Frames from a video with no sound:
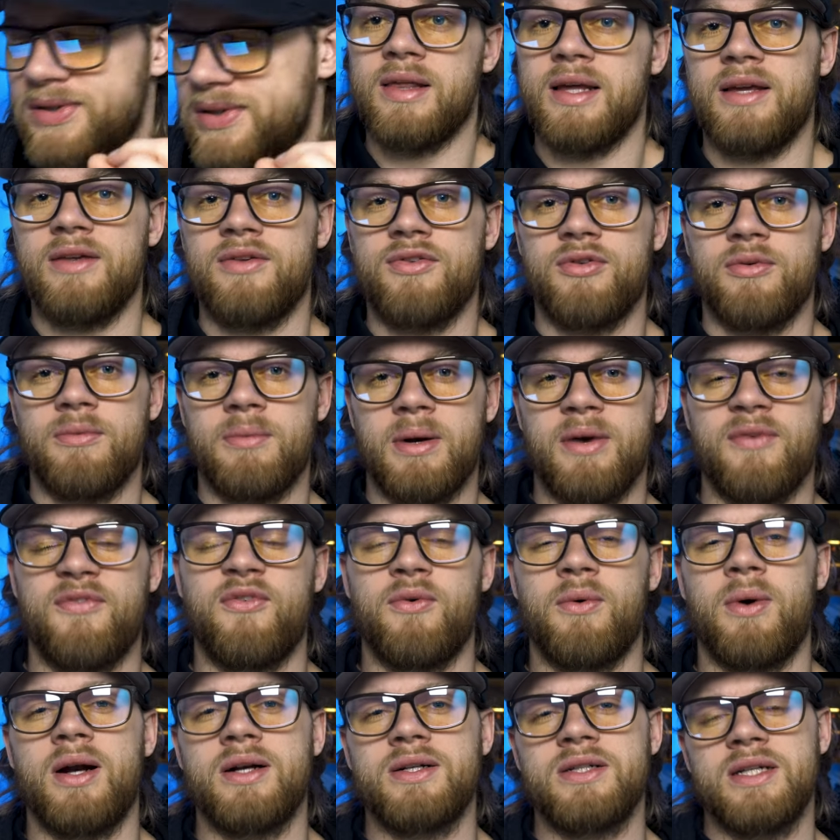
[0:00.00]
Thank you so much
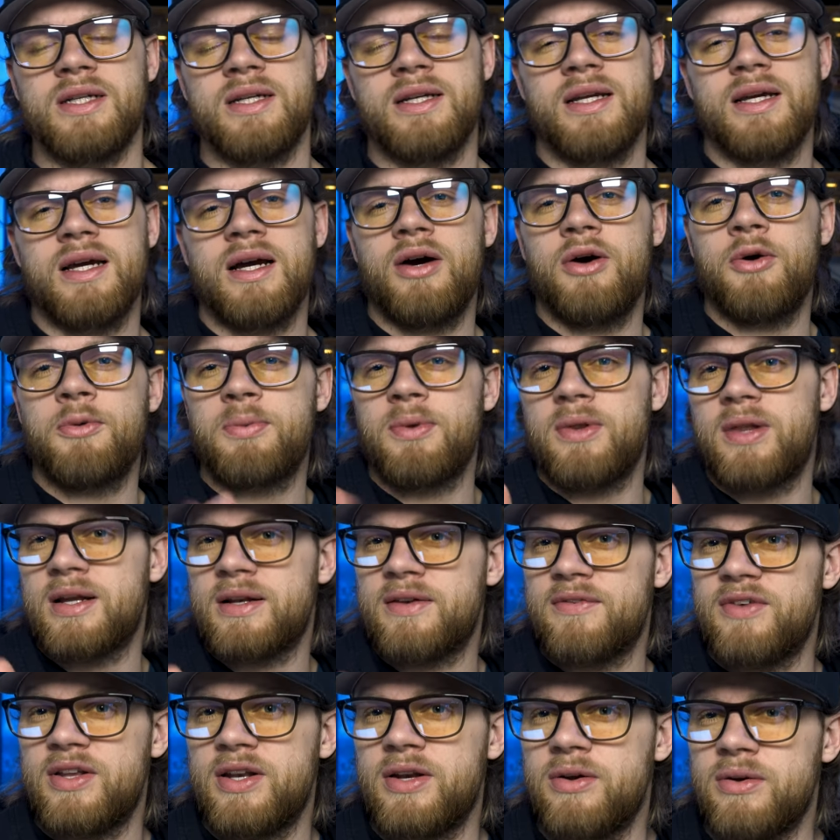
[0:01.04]
for watching. I hope you
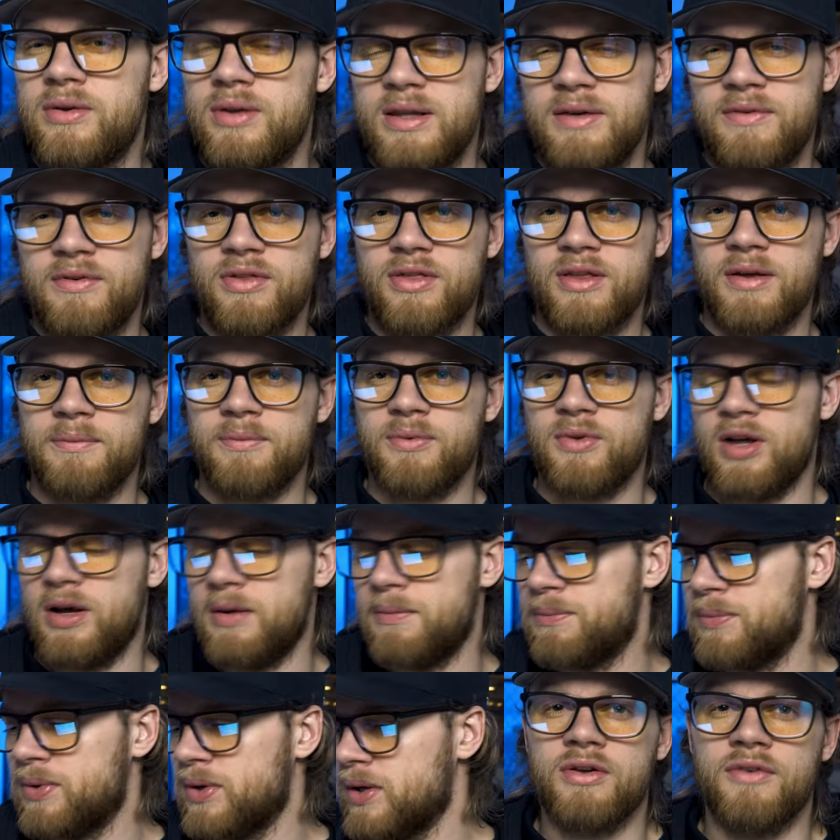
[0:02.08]
liked the video. Leave a thumbs
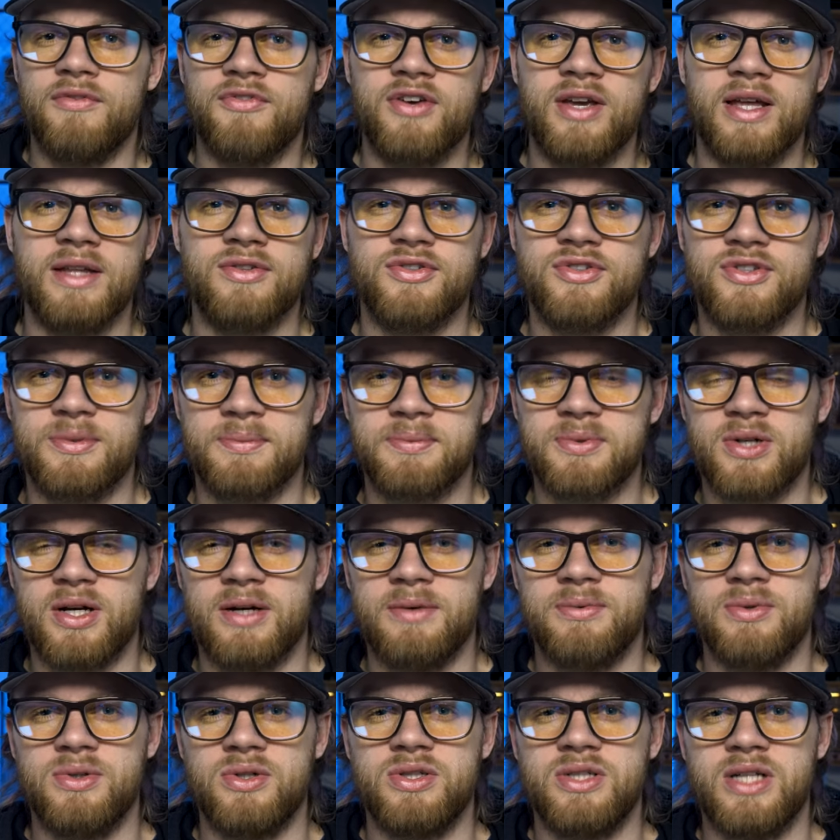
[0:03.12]
up. Don't forget to
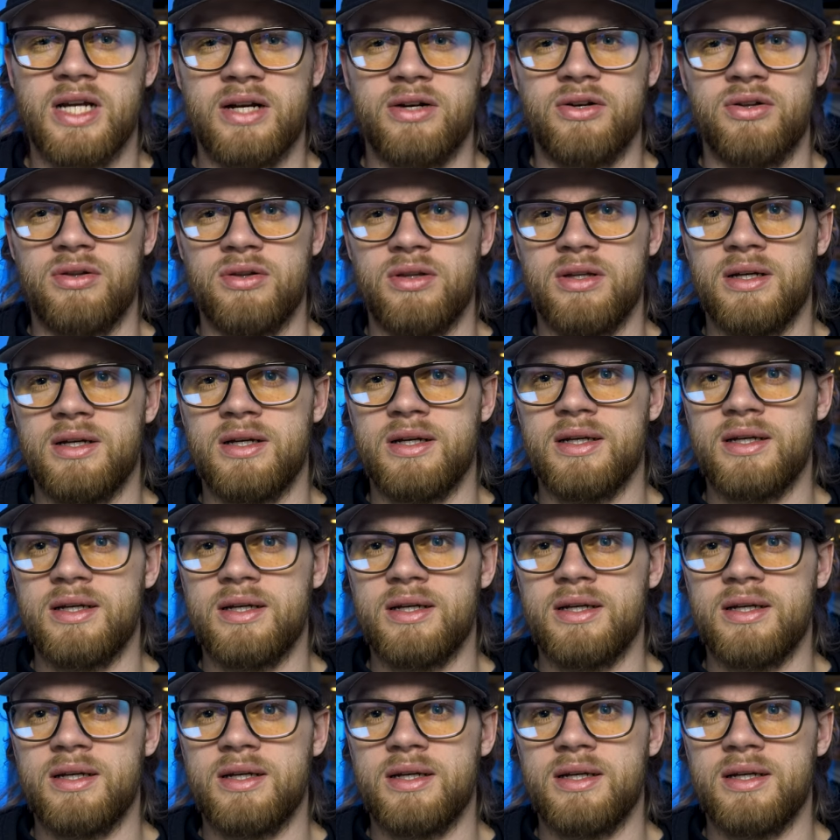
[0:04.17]
subscribe to the channel.